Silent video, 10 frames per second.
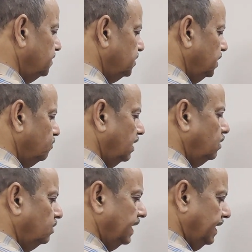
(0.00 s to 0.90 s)
is equal
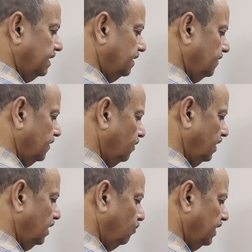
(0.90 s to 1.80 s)
to that,
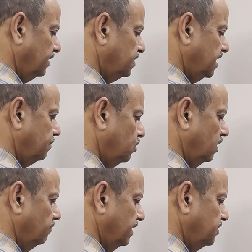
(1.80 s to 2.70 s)
only one step to
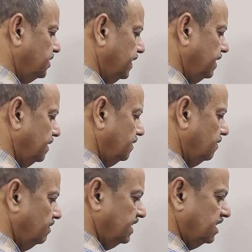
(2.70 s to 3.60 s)
differentiate
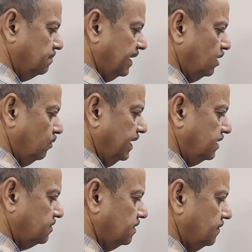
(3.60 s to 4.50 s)
with respect to
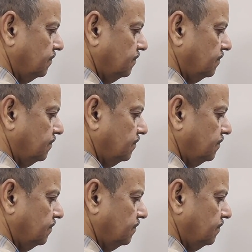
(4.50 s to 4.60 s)
x.